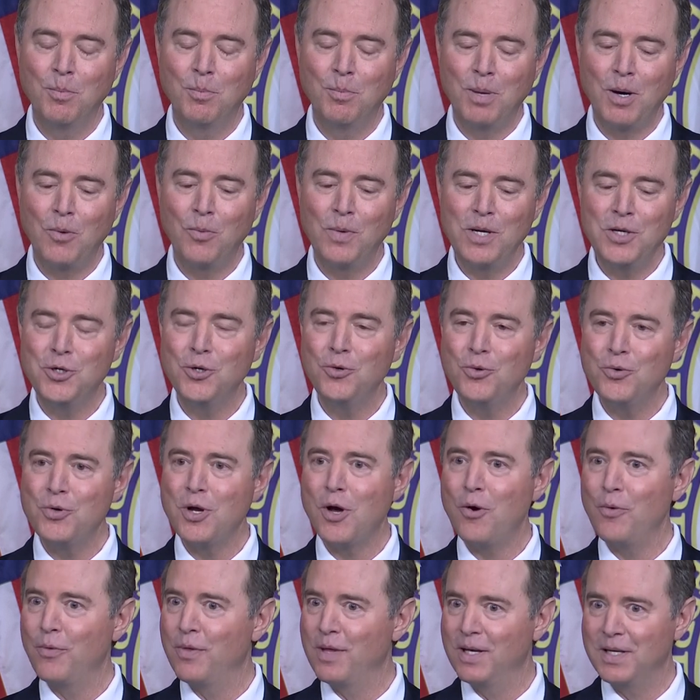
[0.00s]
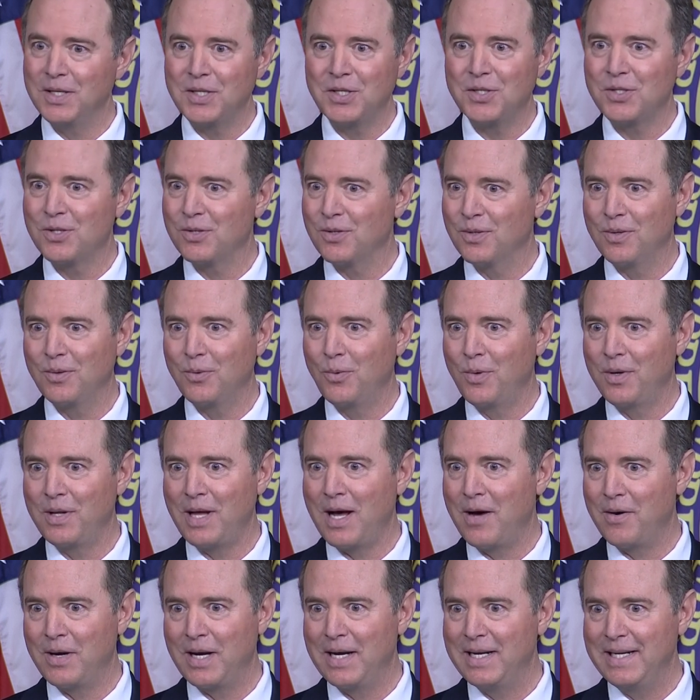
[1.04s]
But we do know this
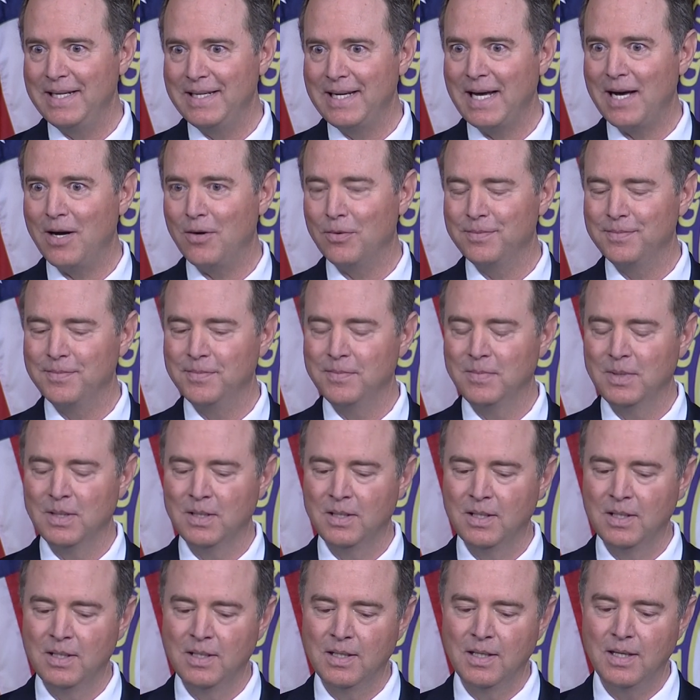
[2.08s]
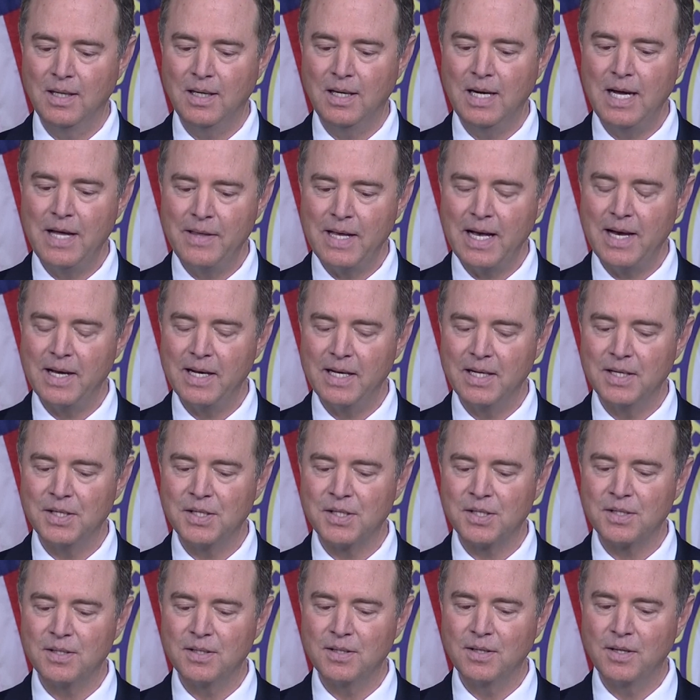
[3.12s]
without any doubt, and that
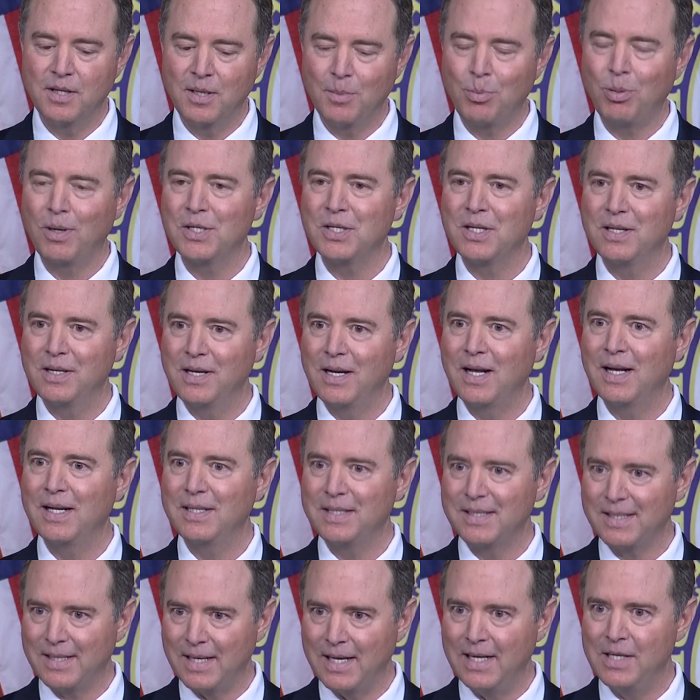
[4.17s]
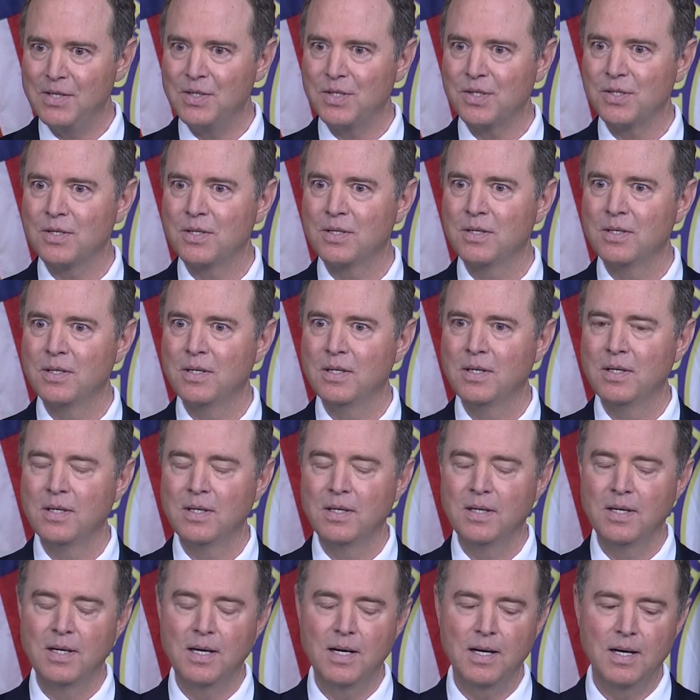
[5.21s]
is the President of the United States
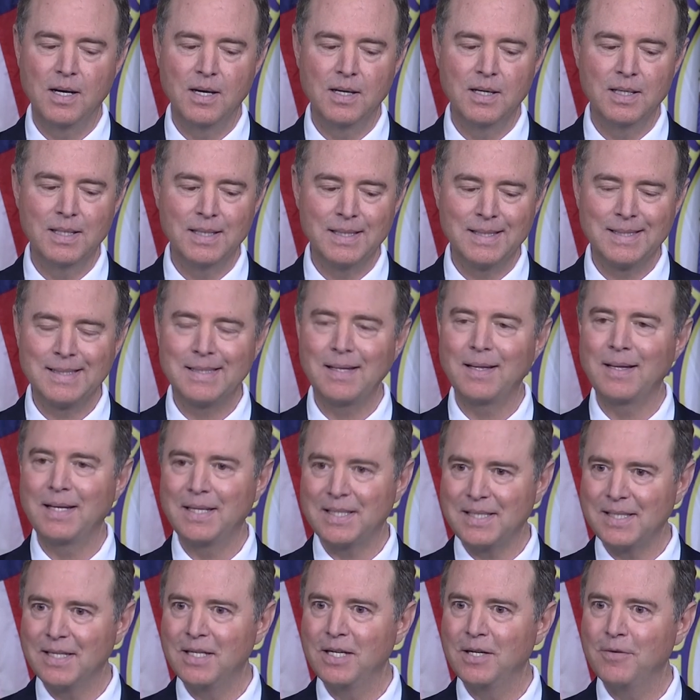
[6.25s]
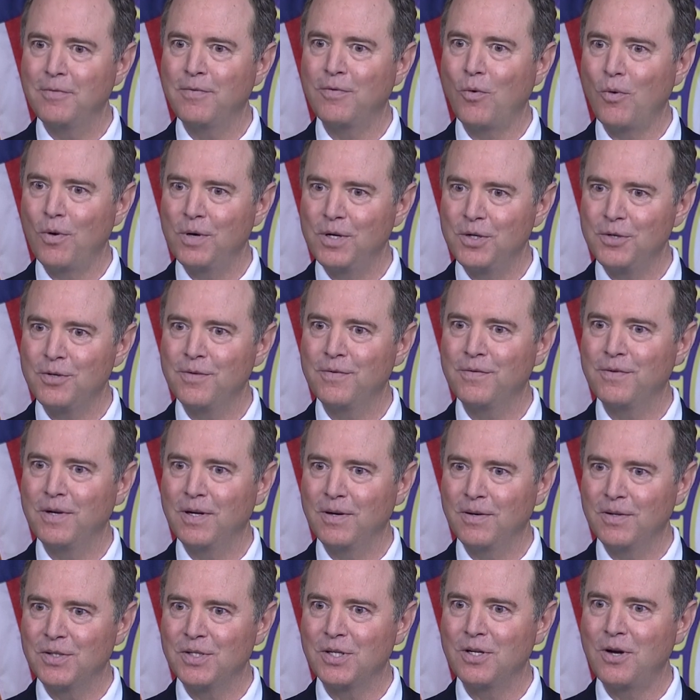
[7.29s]
solicited foreign
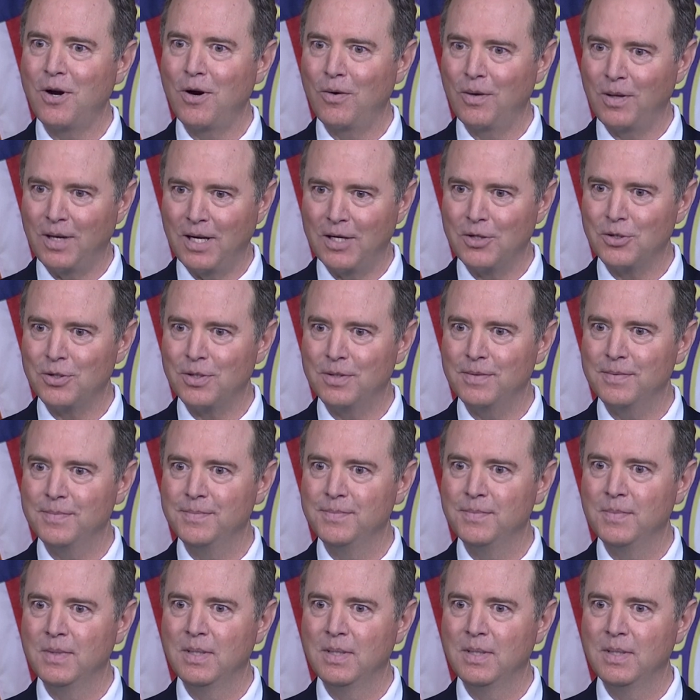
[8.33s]
interference in our election